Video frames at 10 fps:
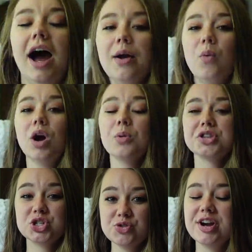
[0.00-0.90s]
I wore it with
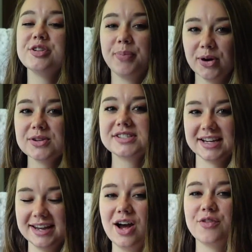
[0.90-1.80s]
a strand of pearls
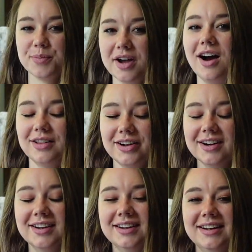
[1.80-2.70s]
sticking out from the
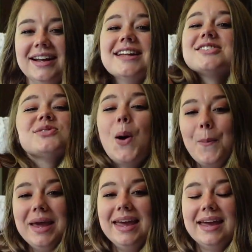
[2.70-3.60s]
collar. It's
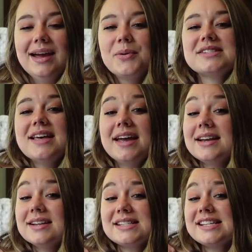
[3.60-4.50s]
so me. It was
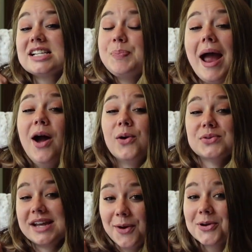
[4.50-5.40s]
like
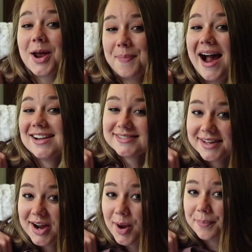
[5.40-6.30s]
£6. How could I pass
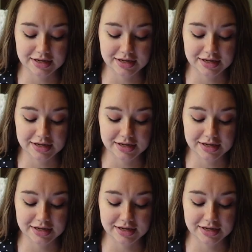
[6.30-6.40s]
that up?